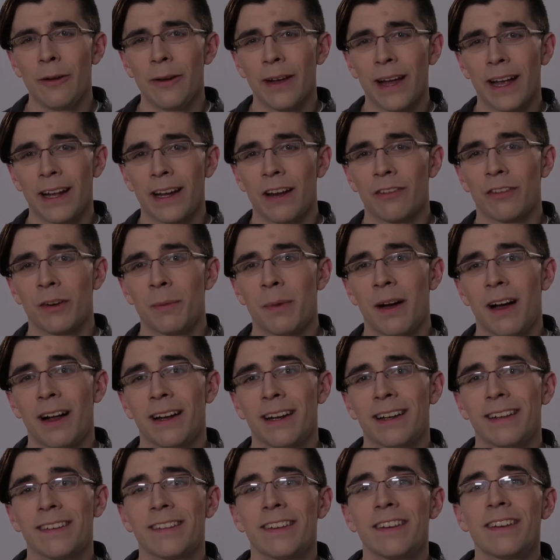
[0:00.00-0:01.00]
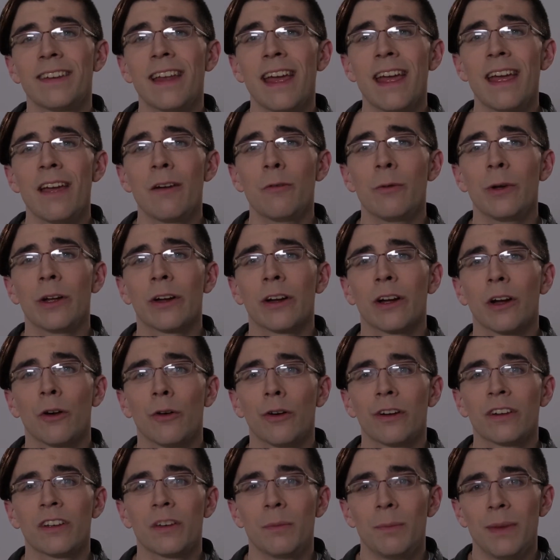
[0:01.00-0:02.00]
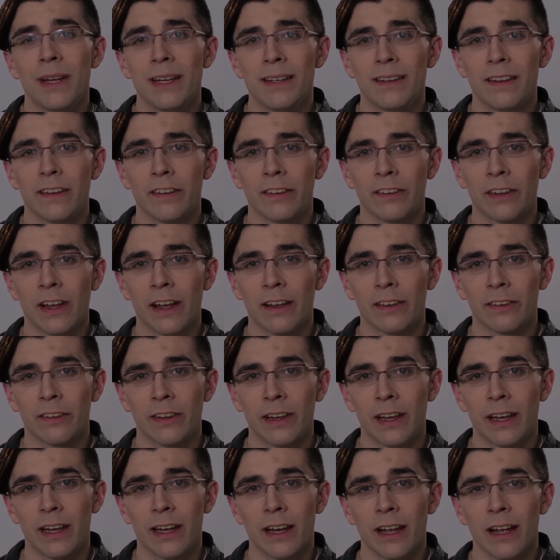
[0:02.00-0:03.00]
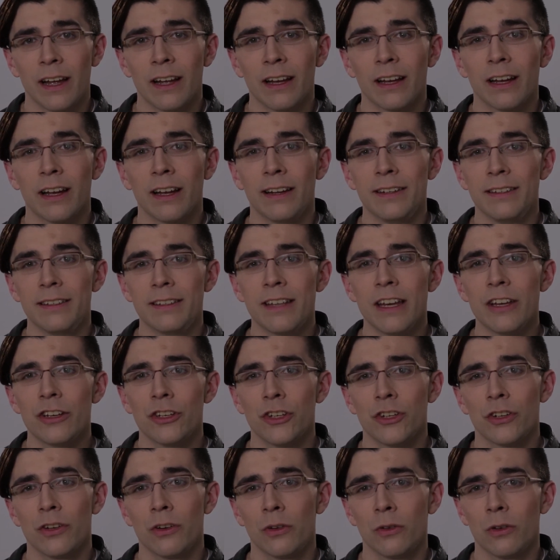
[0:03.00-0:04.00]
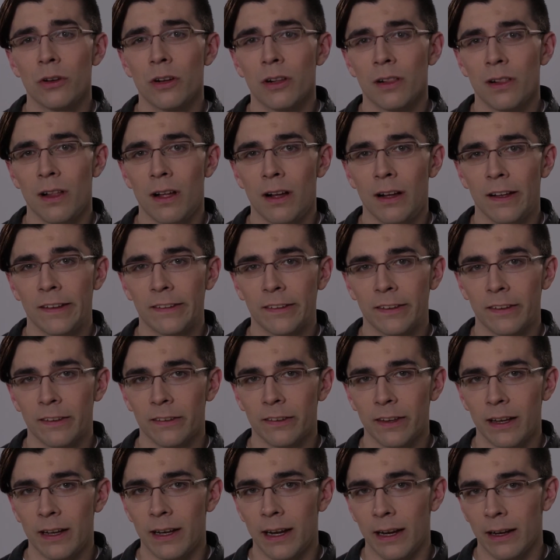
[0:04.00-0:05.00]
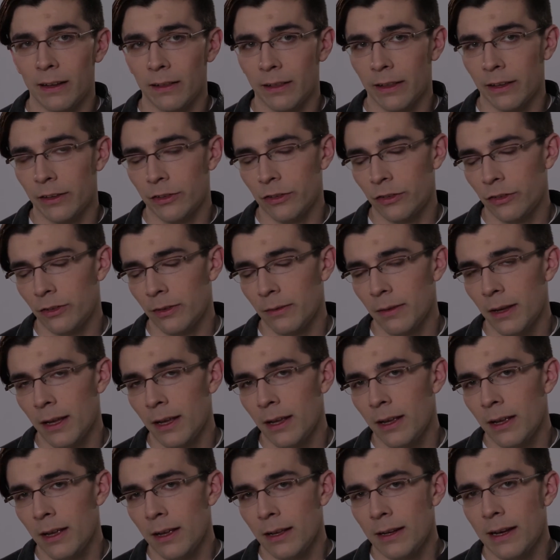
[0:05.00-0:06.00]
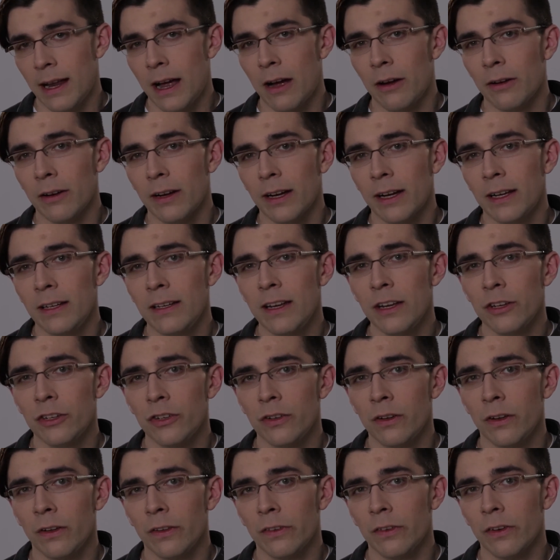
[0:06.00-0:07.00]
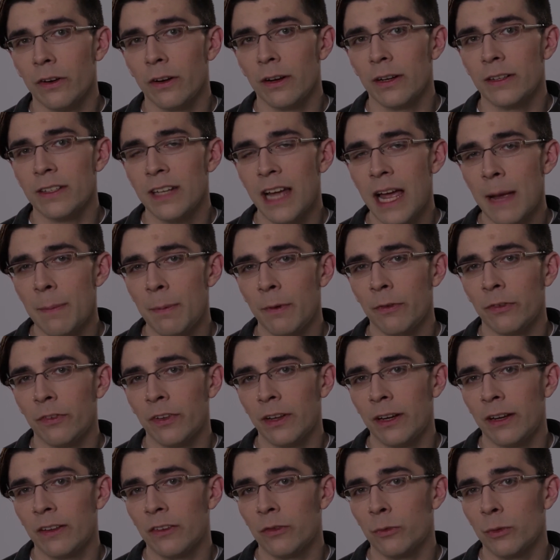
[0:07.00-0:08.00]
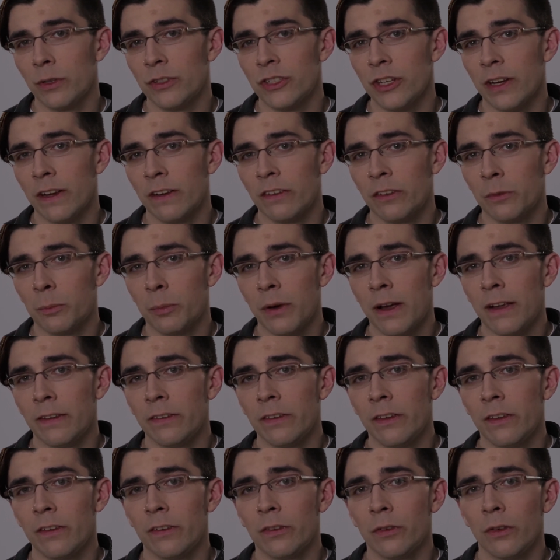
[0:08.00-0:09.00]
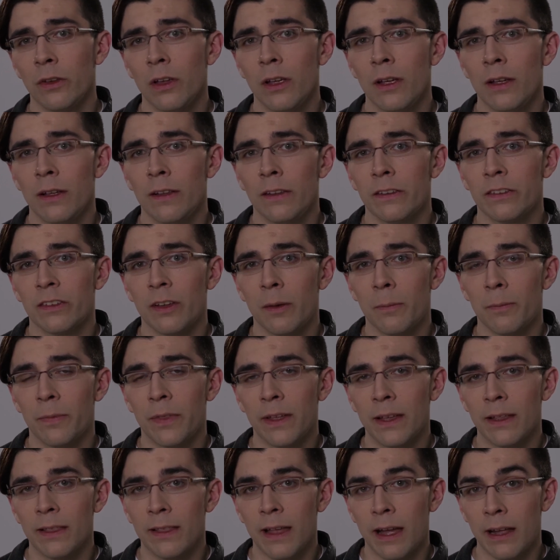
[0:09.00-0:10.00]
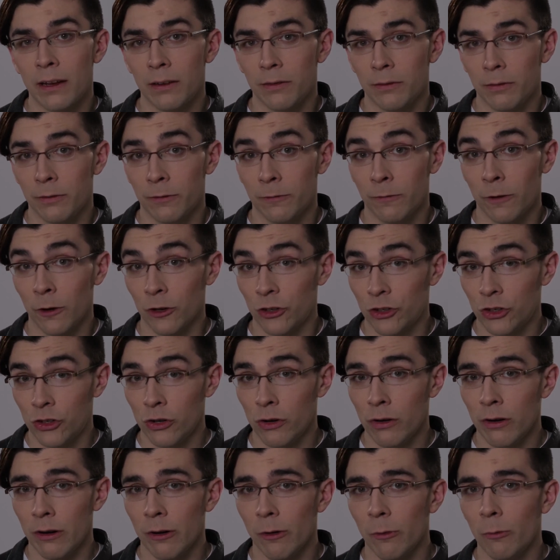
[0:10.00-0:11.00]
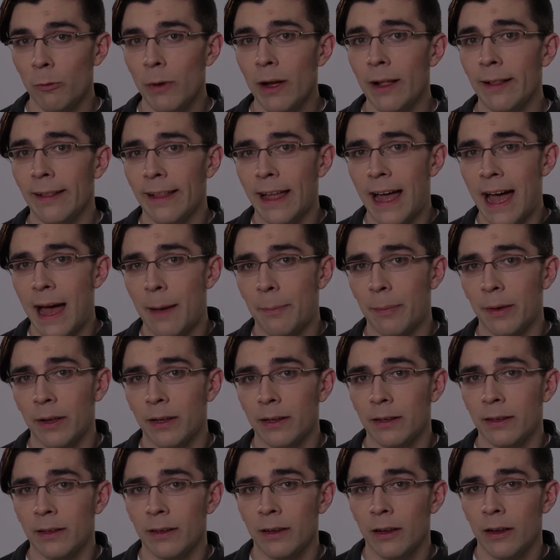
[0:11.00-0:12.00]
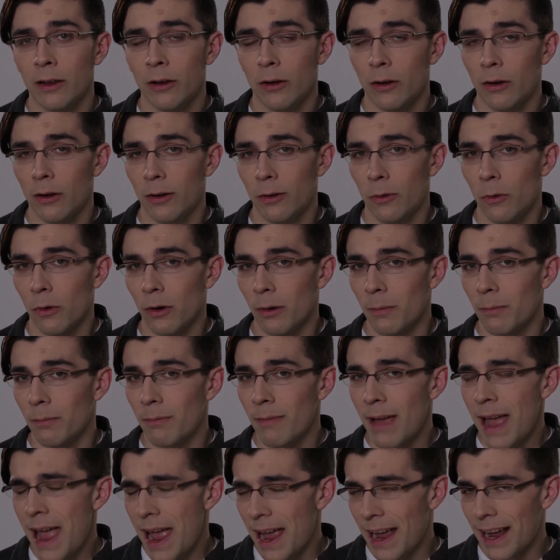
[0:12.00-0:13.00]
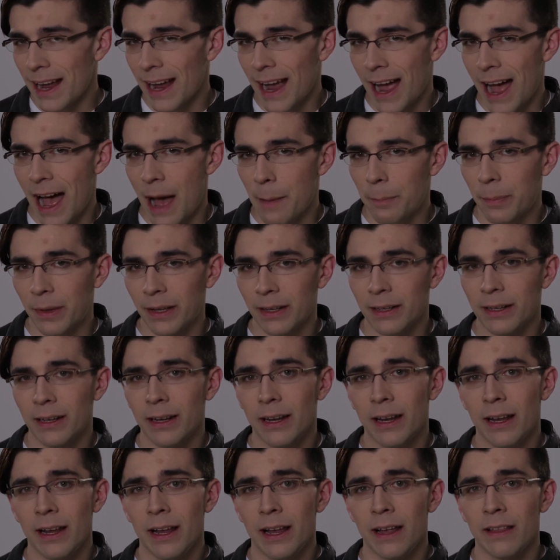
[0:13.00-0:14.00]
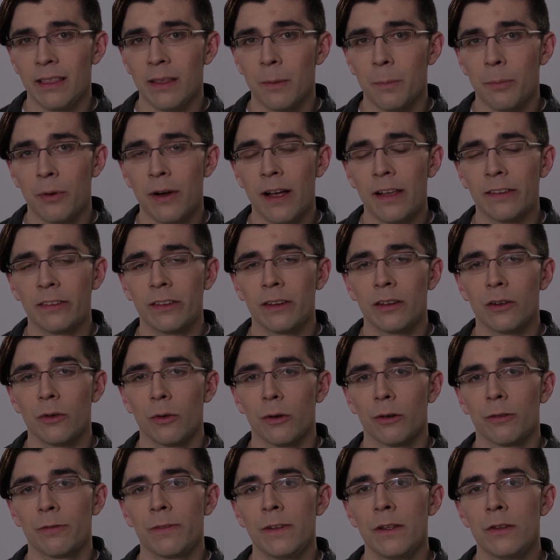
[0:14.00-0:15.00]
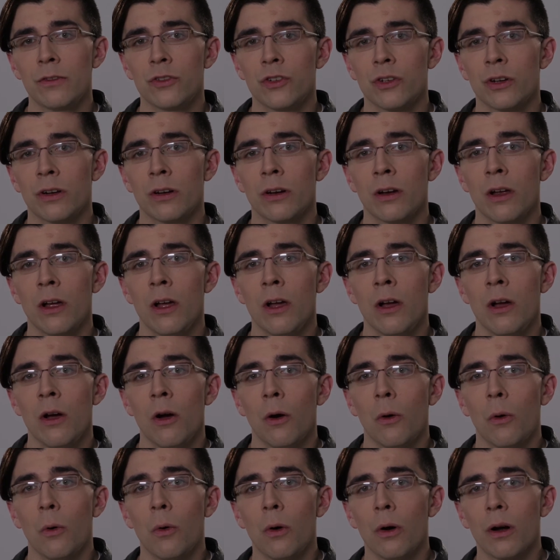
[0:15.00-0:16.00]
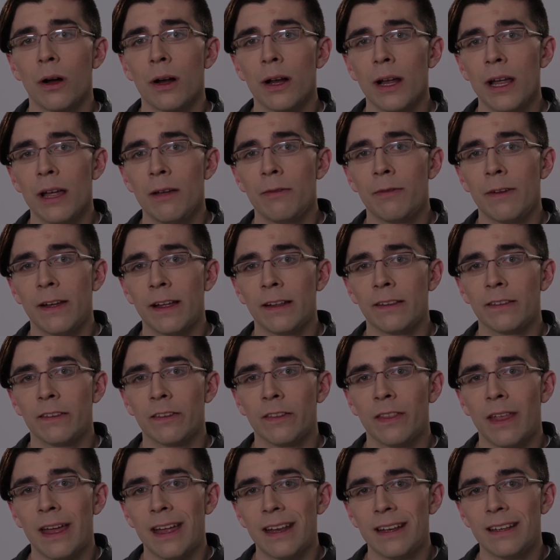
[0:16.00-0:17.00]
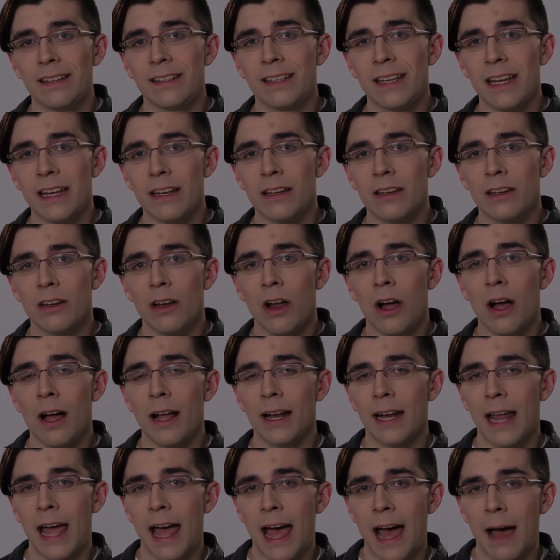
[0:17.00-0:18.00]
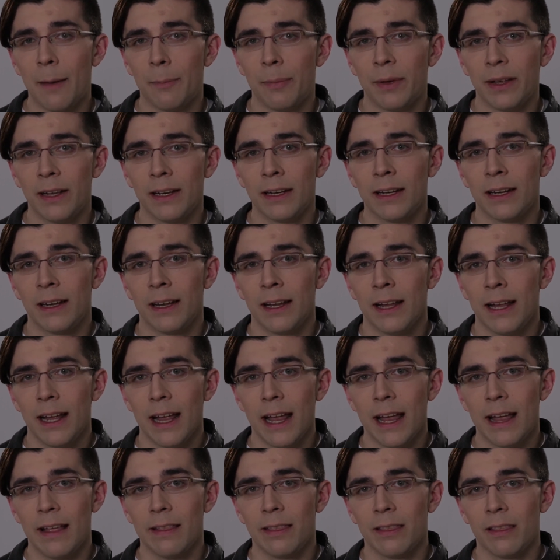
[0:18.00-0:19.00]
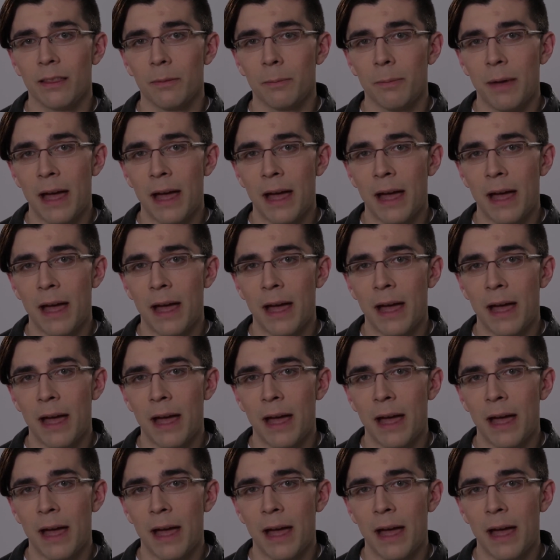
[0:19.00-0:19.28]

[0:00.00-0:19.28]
again, everybody. Today we are going to be discussing conditional clauses in English. Now, conditionals are a type of sentence which expresses something that for sure will happen or may happen in the present or future, or events that did not happen in the